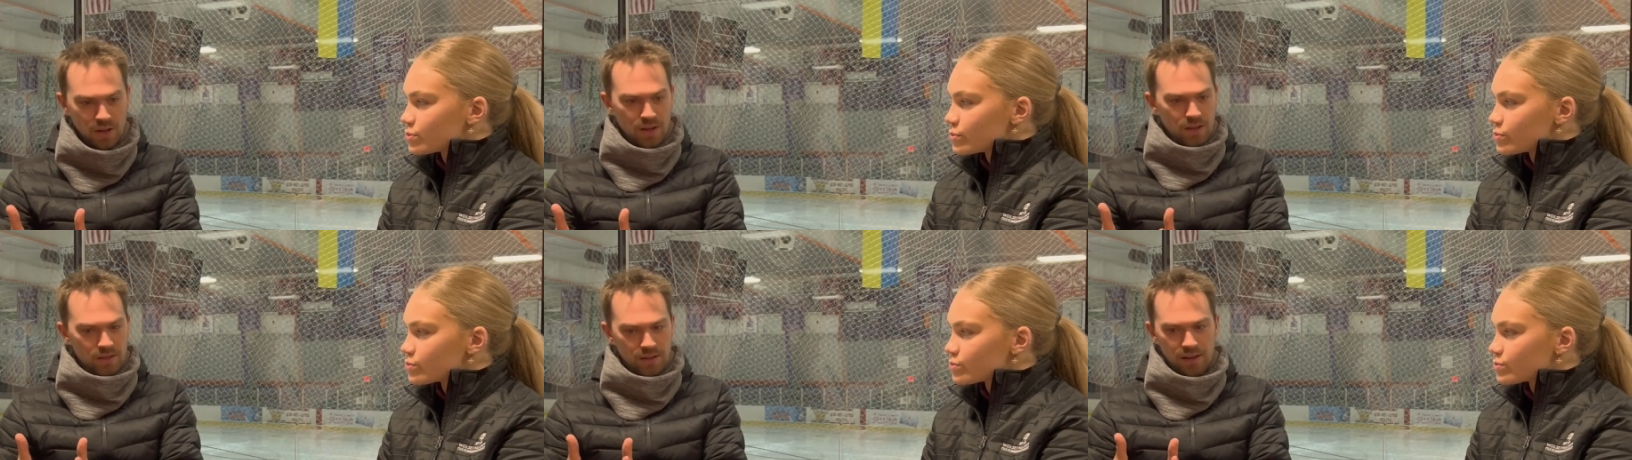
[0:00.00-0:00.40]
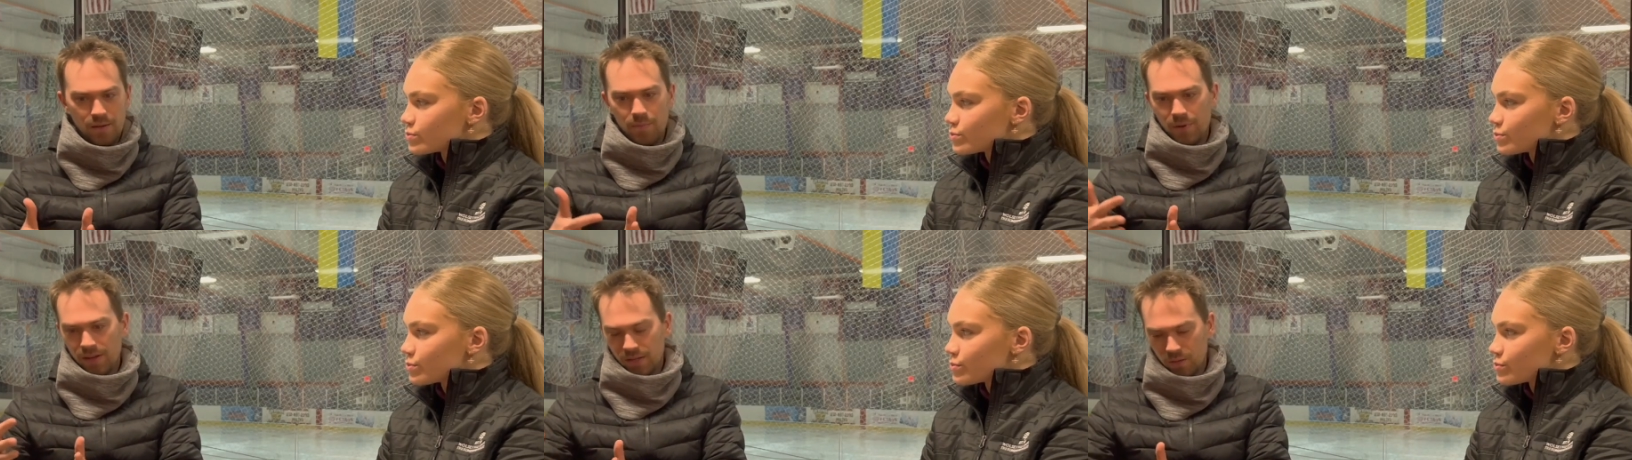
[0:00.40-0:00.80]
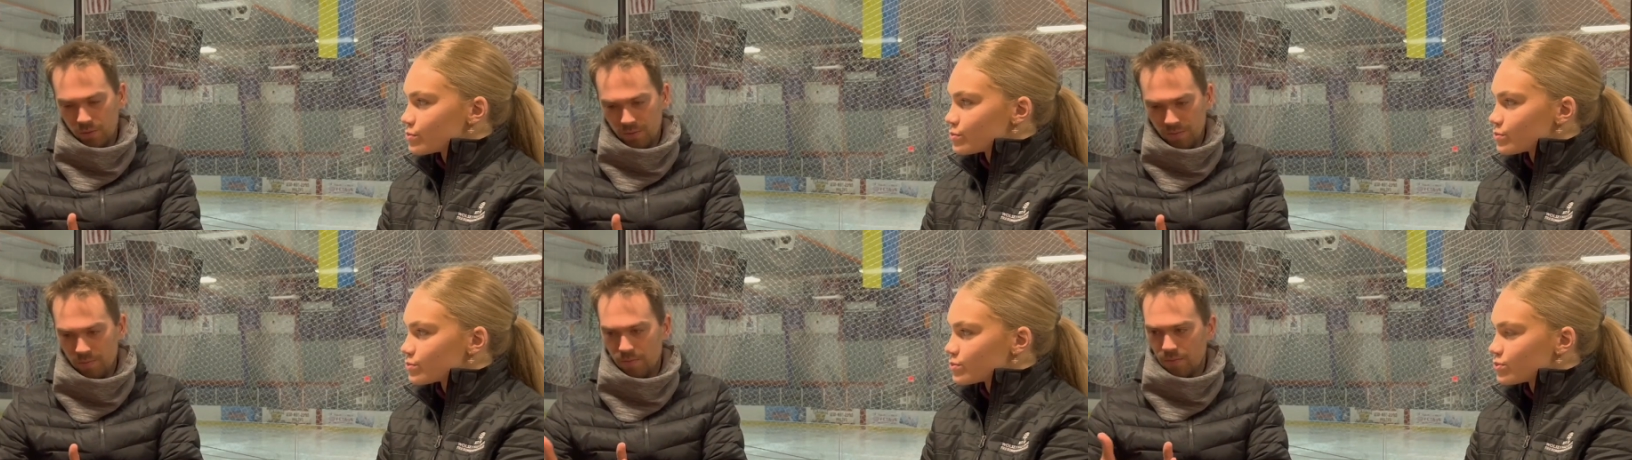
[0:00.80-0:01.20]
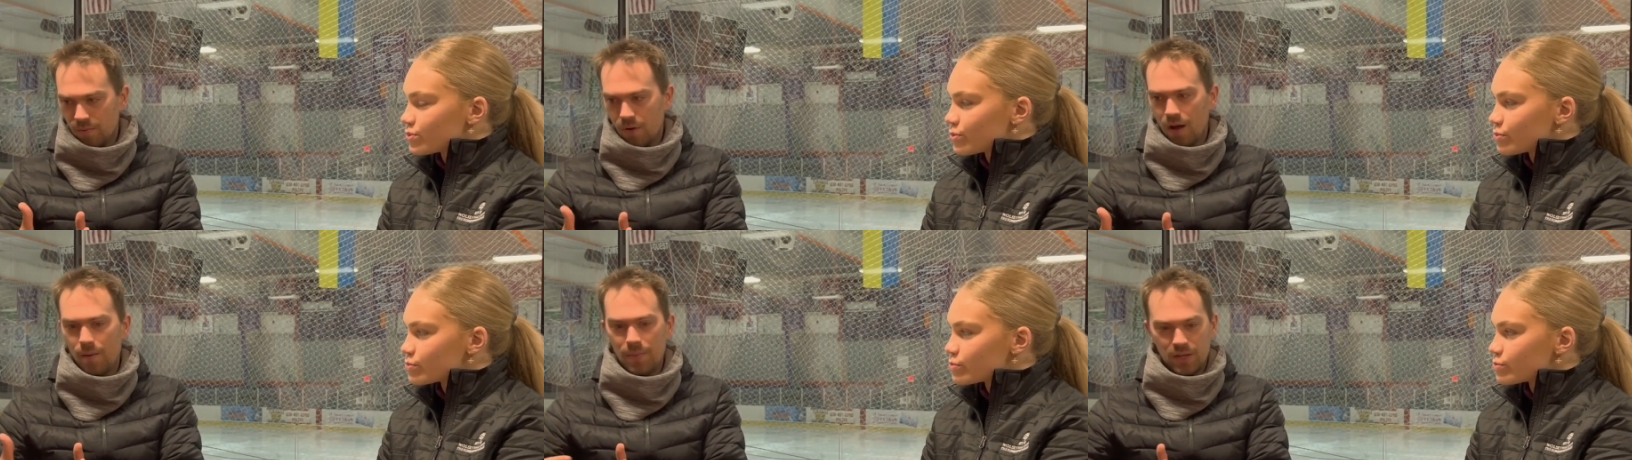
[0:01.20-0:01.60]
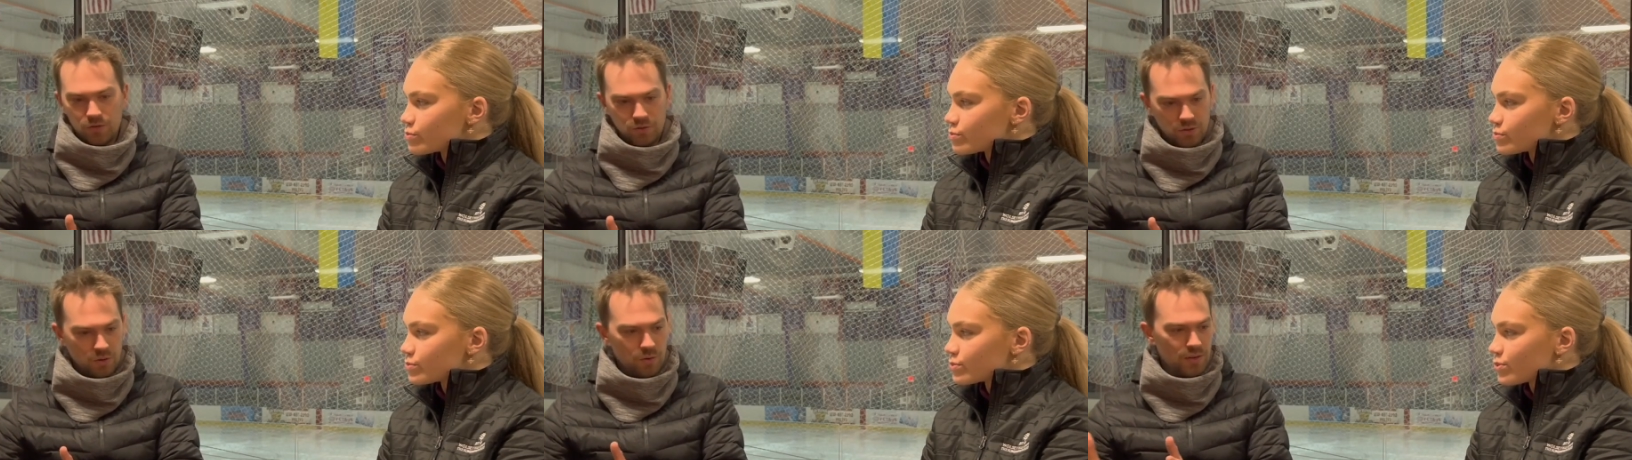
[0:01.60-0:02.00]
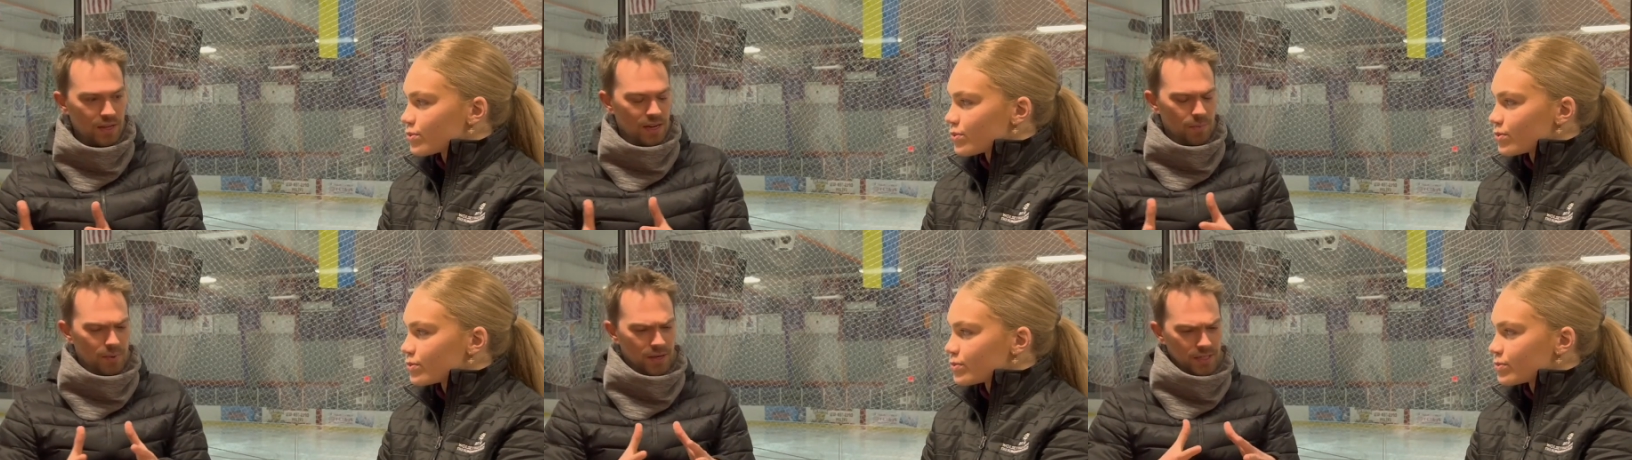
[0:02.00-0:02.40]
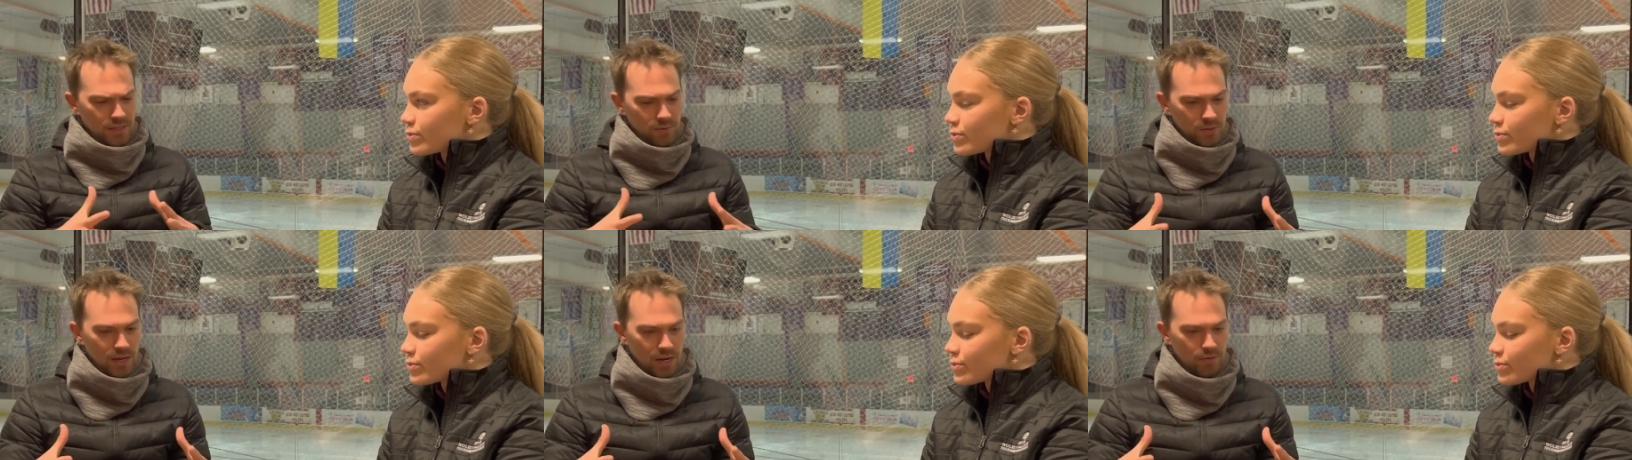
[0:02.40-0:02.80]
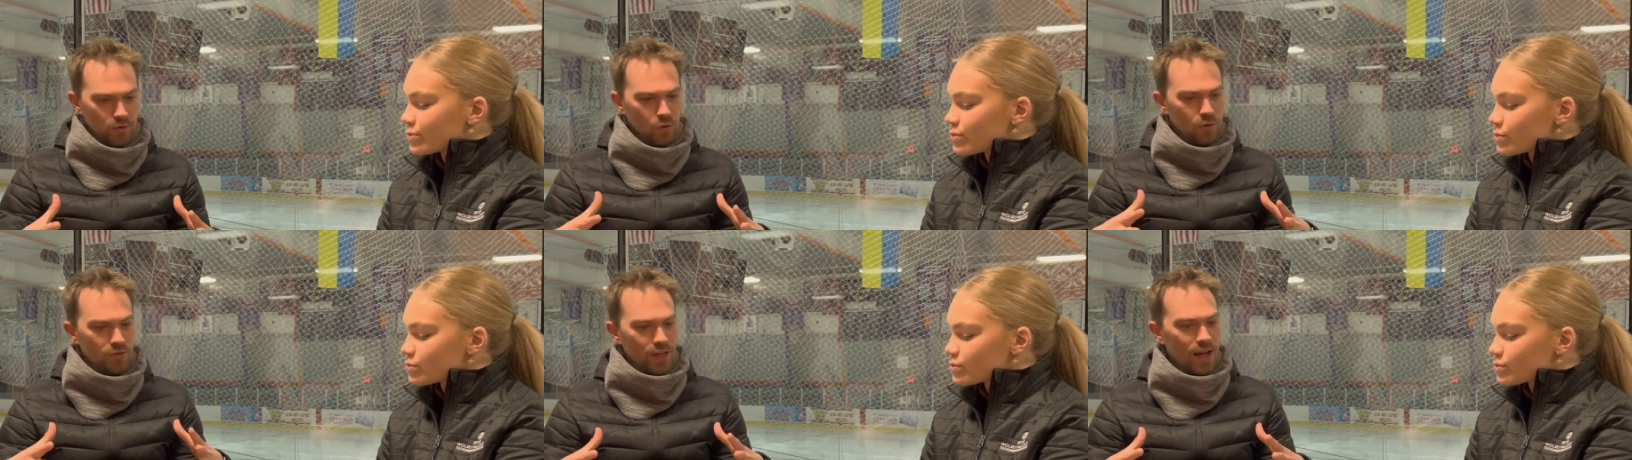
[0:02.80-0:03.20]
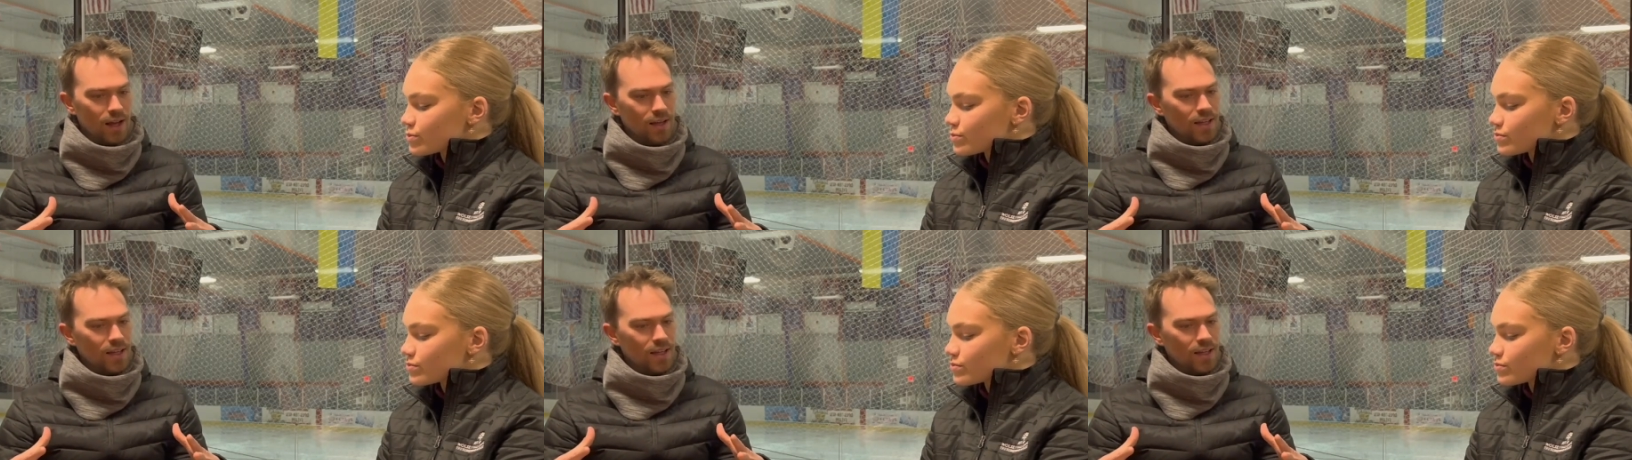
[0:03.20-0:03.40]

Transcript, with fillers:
Speaker 1: the Olympics, we got our best result at the Olympics, and it was kind of all of that,